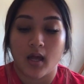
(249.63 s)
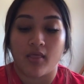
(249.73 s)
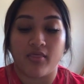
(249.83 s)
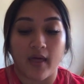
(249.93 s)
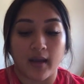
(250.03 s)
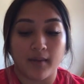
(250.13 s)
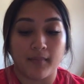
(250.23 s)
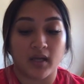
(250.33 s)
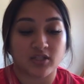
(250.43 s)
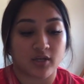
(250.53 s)
then
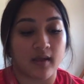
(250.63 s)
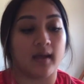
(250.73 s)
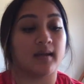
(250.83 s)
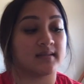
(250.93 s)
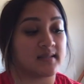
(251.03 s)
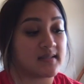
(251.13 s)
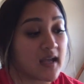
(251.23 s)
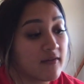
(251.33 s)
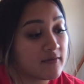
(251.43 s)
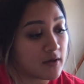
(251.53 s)
make sure that it is a
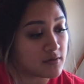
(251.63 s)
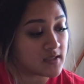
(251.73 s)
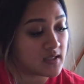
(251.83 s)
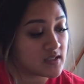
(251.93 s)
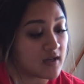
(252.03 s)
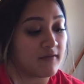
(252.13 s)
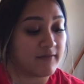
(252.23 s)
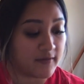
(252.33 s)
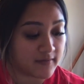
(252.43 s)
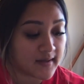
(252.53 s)
safe dosage of
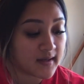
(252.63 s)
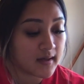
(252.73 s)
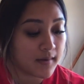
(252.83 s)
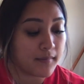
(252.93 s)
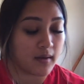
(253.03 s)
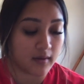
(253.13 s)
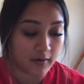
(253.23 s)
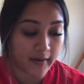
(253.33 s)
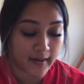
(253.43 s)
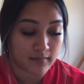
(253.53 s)
15
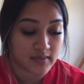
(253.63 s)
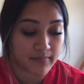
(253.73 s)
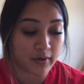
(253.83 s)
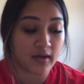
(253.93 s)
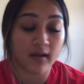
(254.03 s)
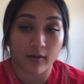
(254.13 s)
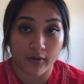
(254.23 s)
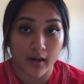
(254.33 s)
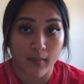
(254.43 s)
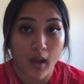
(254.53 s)
milligrams per
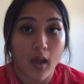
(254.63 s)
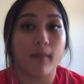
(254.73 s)
kilogram,